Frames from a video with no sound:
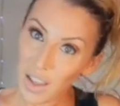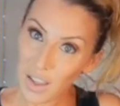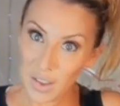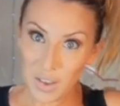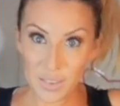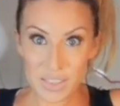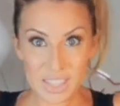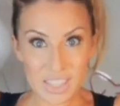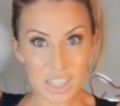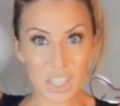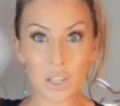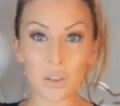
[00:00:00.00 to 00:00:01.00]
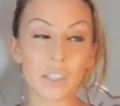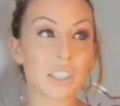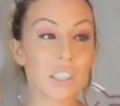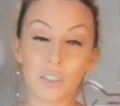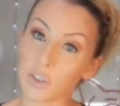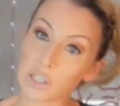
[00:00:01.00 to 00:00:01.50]
oh, this is cute. This
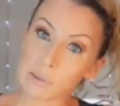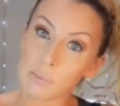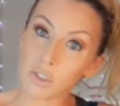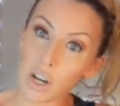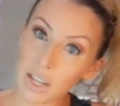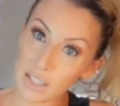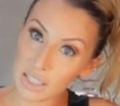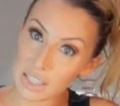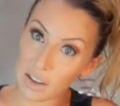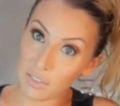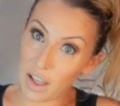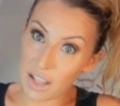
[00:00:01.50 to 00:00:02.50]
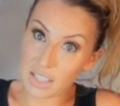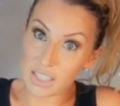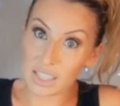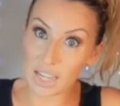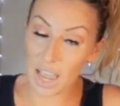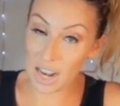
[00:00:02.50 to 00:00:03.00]
is the first time I'm trying this stuff on
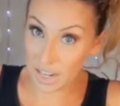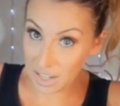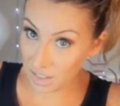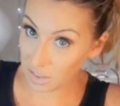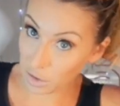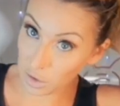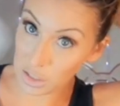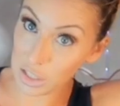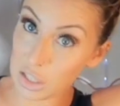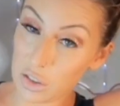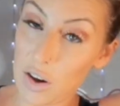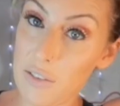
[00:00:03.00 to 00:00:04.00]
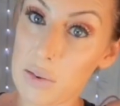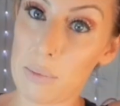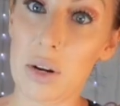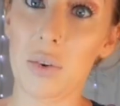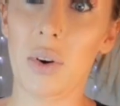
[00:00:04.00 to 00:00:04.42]
since I got it, and it literally just arrived at my